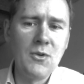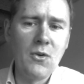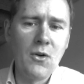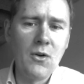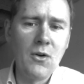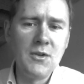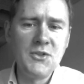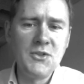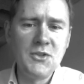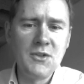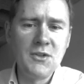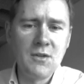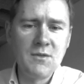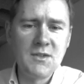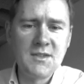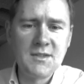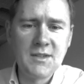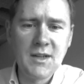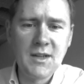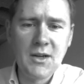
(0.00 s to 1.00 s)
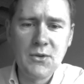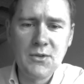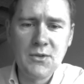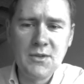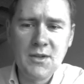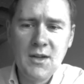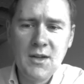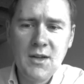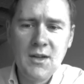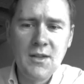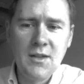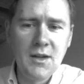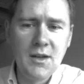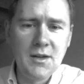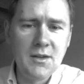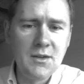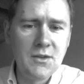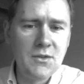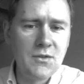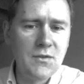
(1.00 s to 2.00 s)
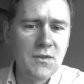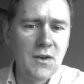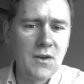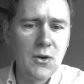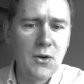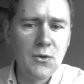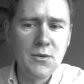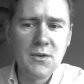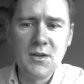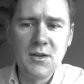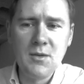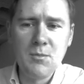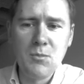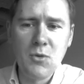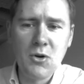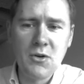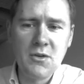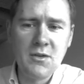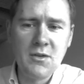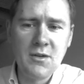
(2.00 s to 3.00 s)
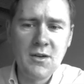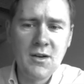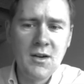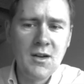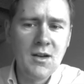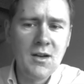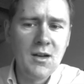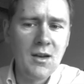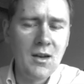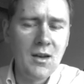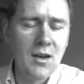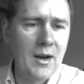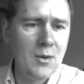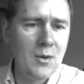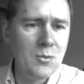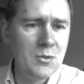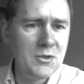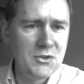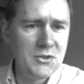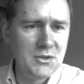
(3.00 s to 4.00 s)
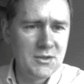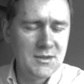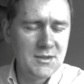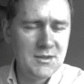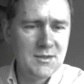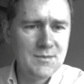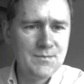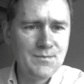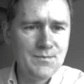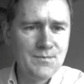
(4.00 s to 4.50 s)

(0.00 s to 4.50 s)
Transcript: origin of a sound that is found in modern languages.